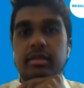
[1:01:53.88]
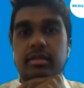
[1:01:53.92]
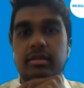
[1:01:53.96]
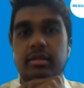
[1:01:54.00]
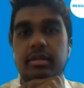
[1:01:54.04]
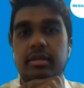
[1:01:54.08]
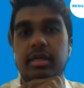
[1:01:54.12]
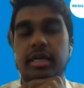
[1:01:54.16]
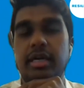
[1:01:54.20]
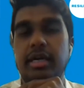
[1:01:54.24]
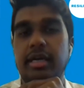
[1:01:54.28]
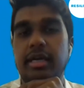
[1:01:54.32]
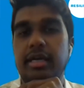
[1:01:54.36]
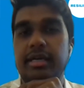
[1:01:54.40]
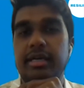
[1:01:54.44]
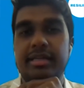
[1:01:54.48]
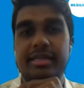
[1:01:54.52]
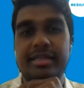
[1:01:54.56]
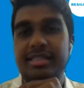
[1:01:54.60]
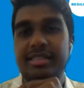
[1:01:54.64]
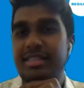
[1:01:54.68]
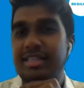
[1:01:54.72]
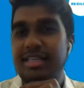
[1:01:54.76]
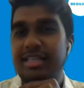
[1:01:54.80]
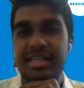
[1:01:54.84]

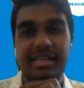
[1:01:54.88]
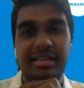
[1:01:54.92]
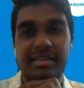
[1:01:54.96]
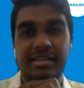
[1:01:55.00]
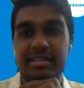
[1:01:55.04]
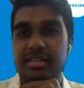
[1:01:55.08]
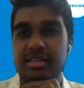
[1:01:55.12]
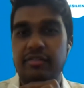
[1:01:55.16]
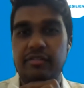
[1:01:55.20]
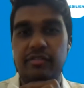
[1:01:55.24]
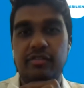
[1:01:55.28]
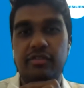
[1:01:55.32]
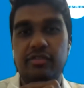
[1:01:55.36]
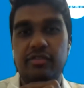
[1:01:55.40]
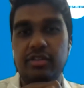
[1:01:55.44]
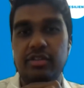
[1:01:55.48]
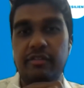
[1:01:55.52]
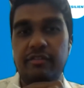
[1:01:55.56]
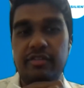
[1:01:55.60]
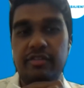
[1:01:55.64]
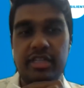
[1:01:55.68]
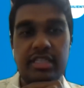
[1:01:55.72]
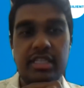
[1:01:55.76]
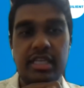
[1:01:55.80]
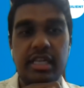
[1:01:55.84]

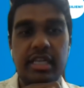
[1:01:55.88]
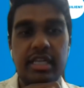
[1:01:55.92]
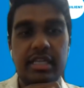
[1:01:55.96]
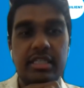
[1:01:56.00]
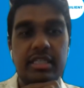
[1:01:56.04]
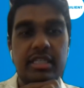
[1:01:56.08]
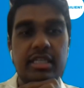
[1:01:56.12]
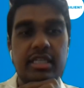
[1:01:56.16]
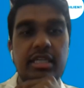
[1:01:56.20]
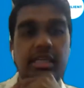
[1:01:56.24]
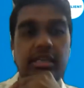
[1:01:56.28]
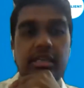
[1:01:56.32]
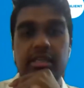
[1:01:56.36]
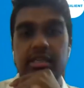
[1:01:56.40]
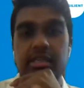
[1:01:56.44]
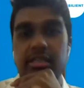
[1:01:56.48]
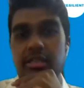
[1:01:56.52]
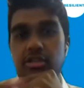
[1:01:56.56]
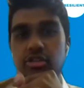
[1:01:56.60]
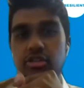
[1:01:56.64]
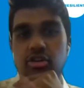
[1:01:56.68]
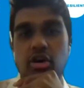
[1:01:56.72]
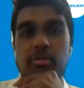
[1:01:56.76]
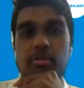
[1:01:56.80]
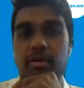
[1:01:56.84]
The facility,
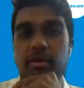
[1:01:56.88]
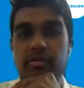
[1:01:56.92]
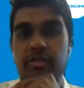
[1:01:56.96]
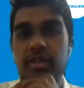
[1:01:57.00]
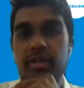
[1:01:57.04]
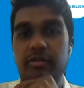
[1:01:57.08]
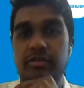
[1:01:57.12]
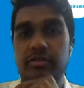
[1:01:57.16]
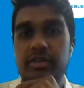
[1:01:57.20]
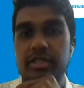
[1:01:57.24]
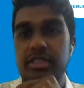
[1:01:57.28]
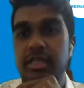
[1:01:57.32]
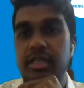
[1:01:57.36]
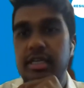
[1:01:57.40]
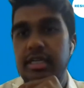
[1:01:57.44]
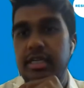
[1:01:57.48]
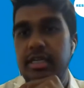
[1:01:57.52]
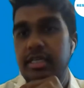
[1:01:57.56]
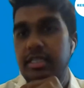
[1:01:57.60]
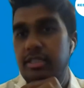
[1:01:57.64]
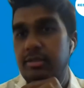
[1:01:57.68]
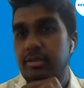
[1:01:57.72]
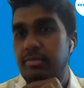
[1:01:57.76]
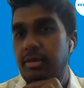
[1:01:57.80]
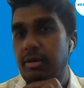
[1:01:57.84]
the top of that
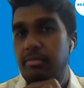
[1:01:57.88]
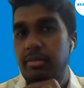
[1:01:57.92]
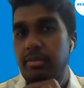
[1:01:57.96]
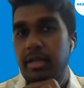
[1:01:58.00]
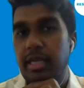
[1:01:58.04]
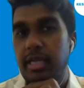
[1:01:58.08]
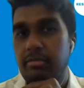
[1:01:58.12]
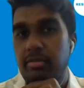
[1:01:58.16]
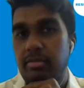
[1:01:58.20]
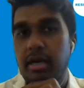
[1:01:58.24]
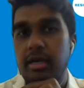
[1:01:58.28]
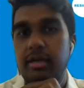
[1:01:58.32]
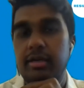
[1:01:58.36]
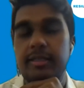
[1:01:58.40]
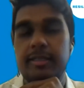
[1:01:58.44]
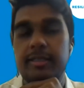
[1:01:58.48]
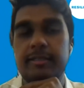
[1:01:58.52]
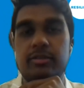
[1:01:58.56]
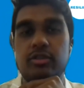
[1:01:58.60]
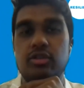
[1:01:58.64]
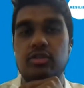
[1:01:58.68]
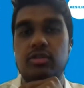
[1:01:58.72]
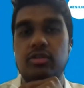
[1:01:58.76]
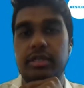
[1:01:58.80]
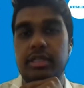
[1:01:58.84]
facility is a public park.
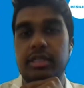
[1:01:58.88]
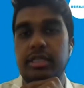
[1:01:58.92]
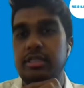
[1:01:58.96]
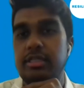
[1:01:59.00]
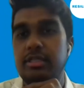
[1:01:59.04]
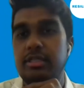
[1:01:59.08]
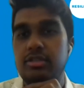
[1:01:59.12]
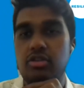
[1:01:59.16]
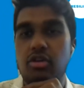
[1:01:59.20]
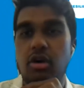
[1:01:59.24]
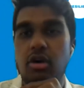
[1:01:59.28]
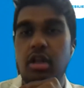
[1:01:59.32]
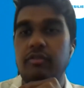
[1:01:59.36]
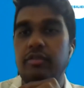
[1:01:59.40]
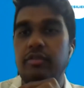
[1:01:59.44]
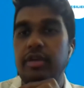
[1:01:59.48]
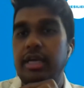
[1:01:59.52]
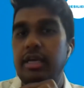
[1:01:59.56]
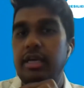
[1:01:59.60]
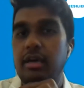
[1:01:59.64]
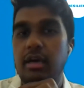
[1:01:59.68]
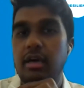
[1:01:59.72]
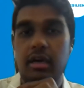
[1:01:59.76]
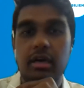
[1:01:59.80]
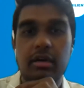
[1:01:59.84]
So it is
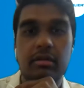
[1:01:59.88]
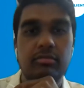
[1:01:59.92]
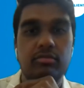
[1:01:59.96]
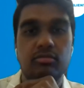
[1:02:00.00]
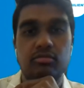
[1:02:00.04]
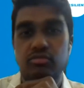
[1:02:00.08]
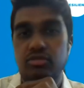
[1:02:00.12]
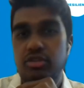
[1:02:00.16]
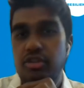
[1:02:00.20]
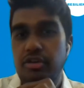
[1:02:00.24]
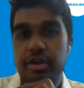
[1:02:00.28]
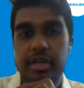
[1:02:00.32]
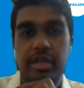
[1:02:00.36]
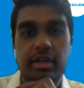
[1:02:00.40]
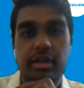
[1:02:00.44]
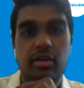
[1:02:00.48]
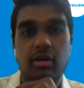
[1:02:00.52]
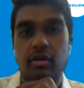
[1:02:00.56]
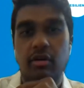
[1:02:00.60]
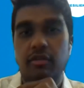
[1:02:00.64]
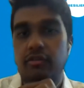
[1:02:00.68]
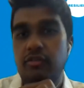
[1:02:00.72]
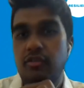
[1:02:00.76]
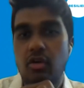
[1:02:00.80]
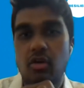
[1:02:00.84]
solving 3
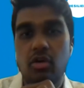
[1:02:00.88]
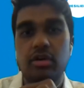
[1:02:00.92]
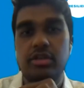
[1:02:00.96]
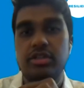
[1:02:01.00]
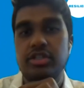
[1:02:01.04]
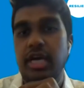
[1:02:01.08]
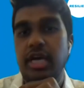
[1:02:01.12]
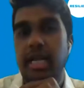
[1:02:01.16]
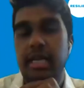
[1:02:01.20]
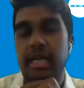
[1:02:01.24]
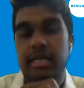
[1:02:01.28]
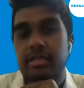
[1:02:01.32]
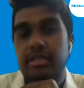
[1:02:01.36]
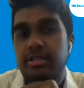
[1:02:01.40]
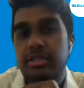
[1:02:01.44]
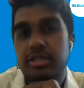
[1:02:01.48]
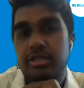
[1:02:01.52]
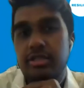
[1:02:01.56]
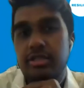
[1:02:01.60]
or 4 challenges